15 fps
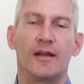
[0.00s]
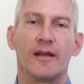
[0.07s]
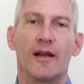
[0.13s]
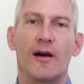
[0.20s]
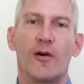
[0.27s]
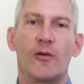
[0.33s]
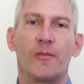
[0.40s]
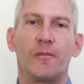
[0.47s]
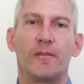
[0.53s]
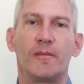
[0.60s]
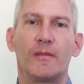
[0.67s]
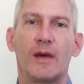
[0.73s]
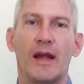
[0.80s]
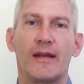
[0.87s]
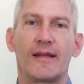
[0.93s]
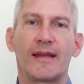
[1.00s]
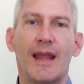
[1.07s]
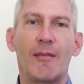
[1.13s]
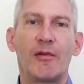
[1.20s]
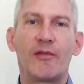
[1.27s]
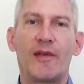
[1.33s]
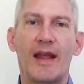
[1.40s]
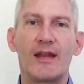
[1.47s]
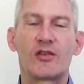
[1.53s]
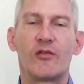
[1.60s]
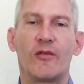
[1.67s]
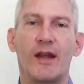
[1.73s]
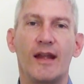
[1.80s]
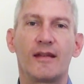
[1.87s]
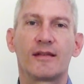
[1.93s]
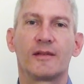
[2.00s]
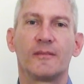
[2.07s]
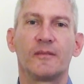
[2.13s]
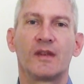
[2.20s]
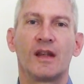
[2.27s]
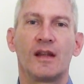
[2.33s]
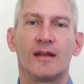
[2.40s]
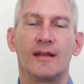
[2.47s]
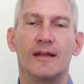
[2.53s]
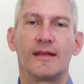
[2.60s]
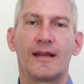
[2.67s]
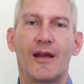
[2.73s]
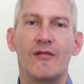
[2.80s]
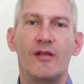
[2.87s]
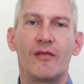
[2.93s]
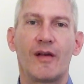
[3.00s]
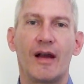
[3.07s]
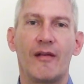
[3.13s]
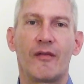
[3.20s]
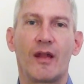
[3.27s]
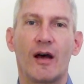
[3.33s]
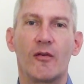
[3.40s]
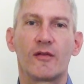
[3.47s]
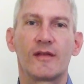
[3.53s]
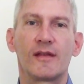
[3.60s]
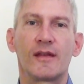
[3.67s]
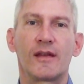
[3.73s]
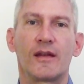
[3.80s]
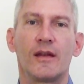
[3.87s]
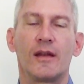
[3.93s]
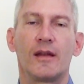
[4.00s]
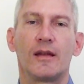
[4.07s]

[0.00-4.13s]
Now, at the same inflation rate, these 75,000,